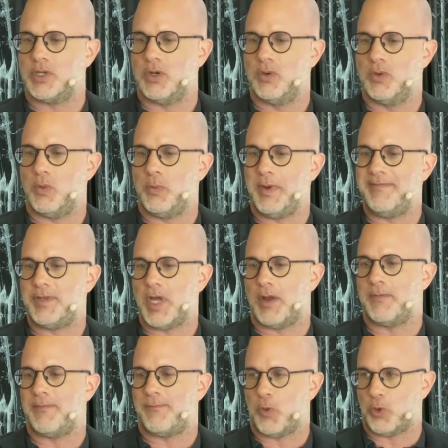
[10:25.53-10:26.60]
So we've
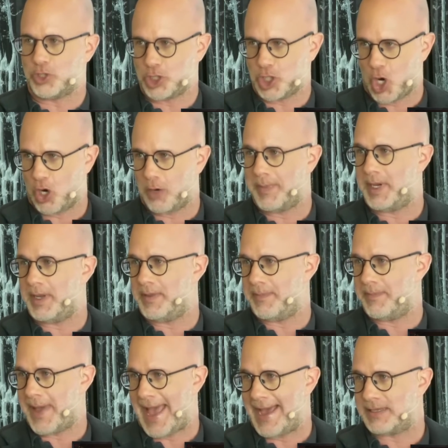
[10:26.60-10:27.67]
done forged carbon in
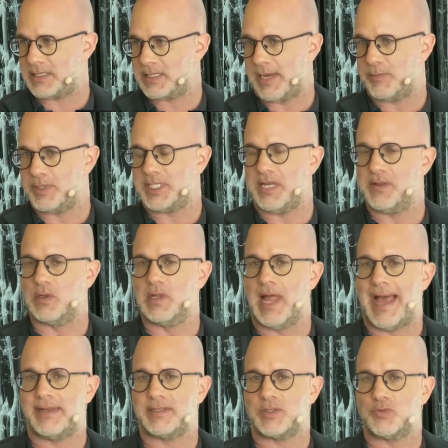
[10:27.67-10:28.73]
the past. I would say the
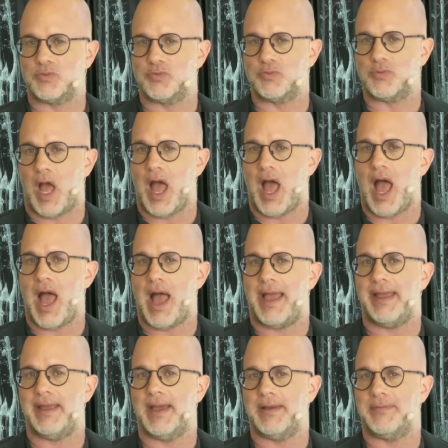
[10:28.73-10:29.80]
last
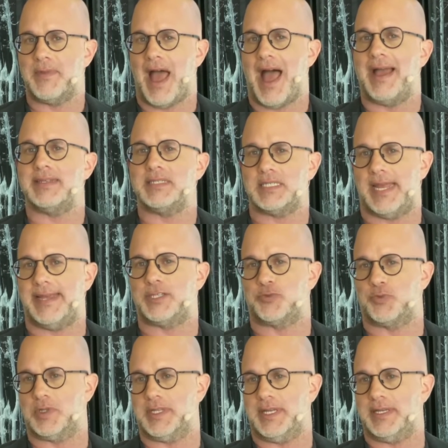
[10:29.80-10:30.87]

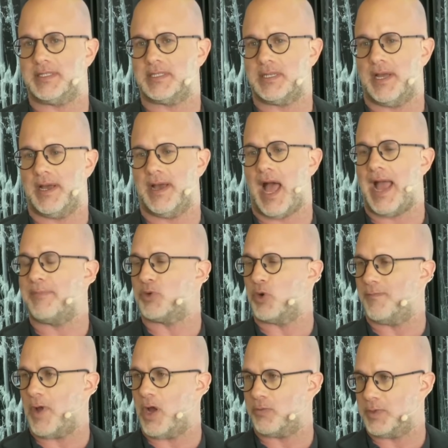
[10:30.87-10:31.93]
high-stakes release,
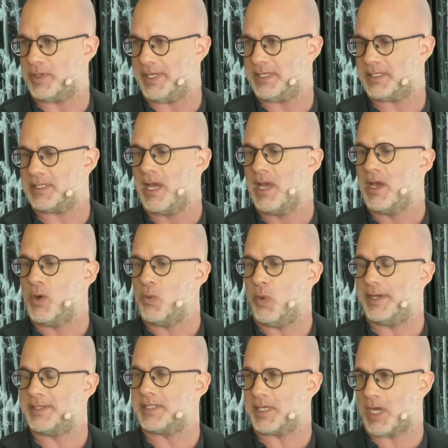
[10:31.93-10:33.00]
high-profile release,
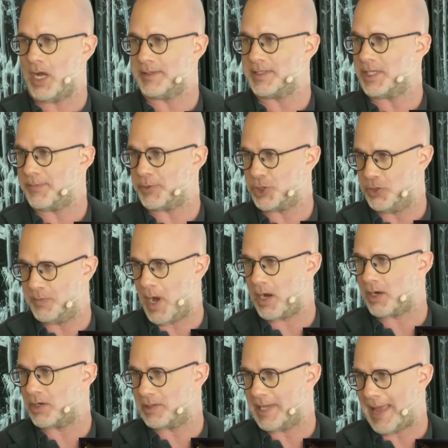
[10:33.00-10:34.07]
was the Concept
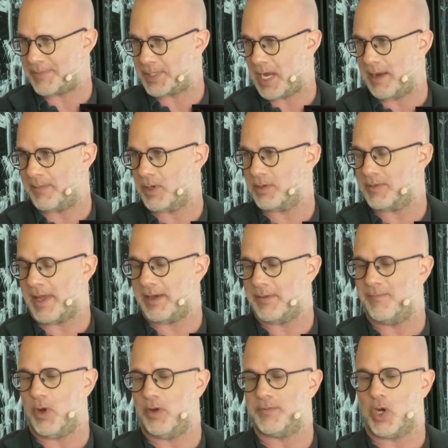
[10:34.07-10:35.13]
Schumacher lap timer that
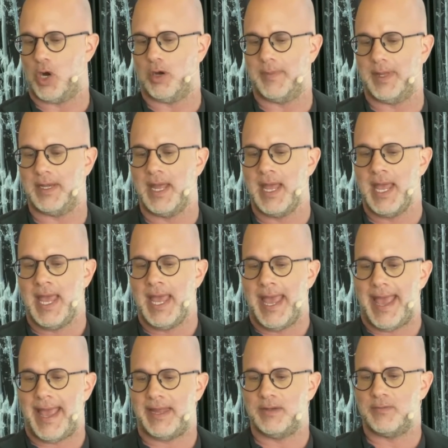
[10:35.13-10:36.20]
involved carbon.
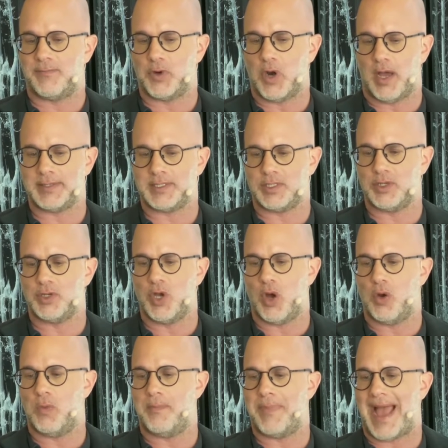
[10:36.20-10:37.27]
And for us to
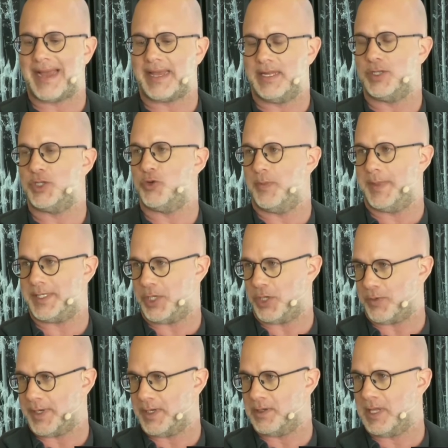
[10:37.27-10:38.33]
go back into a
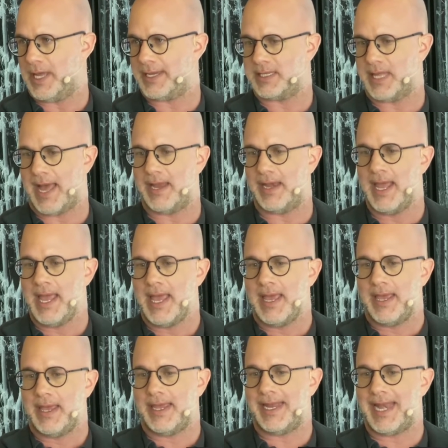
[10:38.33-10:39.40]
material like that,
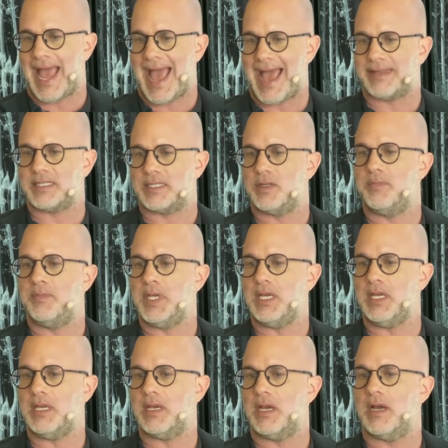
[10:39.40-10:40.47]
it has
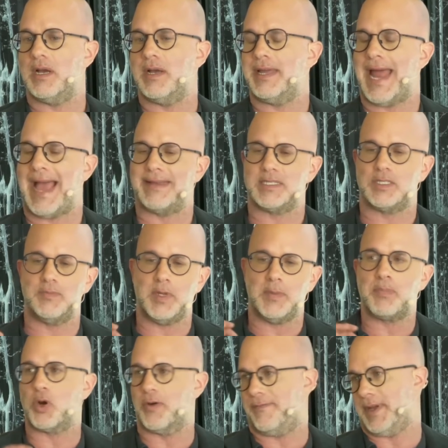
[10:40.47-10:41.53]
to
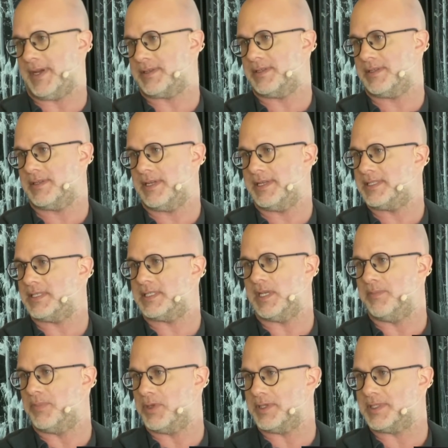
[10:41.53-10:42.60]
be perfect. It's as
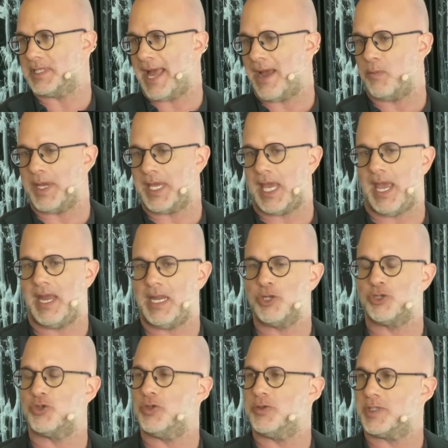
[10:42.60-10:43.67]
simple as that. We can't
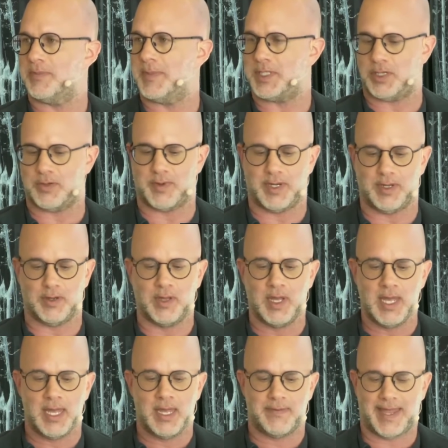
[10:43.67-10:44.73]
introduce a material
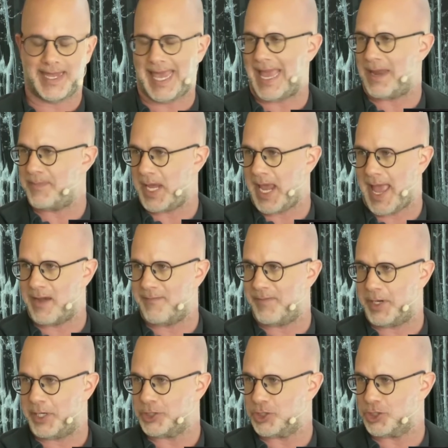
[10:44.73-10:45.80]
that can't be
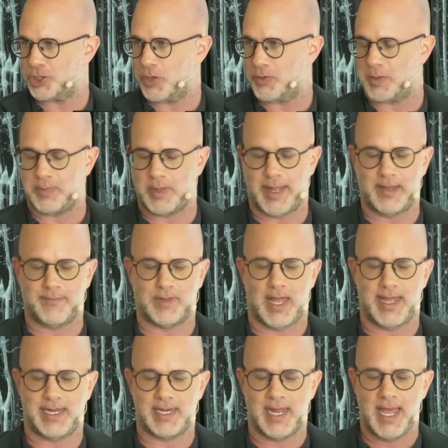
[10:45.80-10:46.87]
hand-finished to show the play of
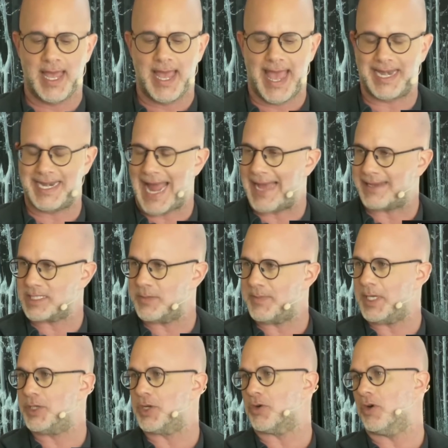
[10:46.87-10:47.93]
light, and it has to
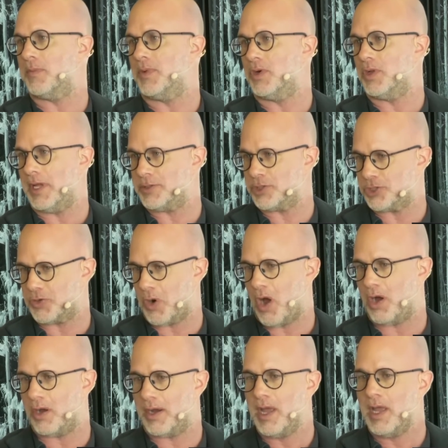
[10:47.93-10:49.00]
be durable and
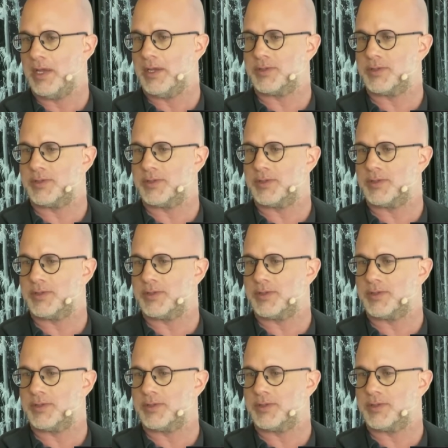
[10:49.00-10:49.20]
strong.